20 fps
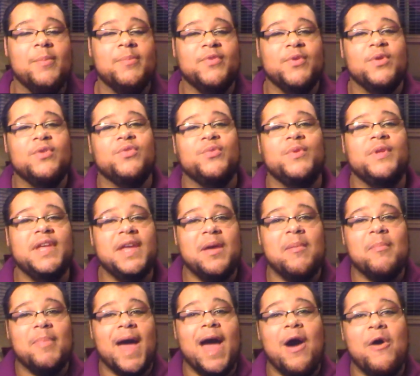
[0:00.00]
So it's really
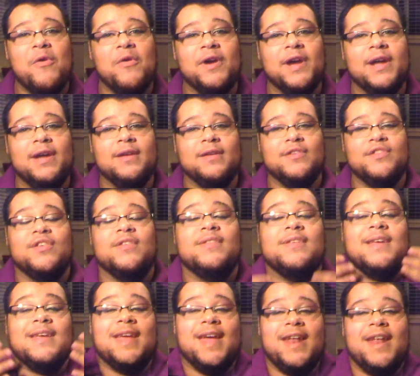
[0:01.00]
empowering
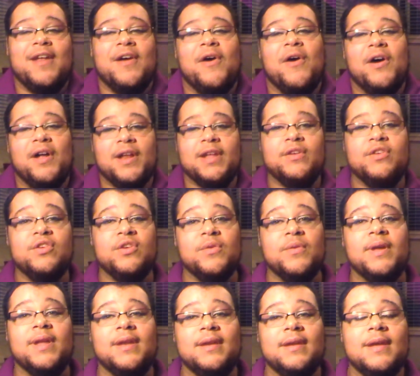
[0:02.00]
just to get it on and
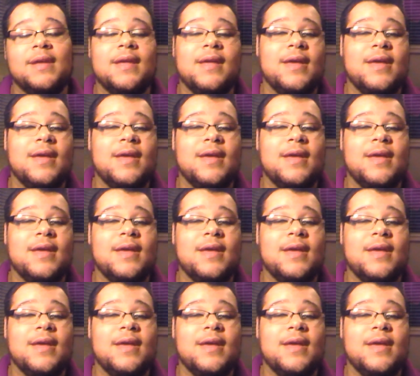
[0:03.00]
do it.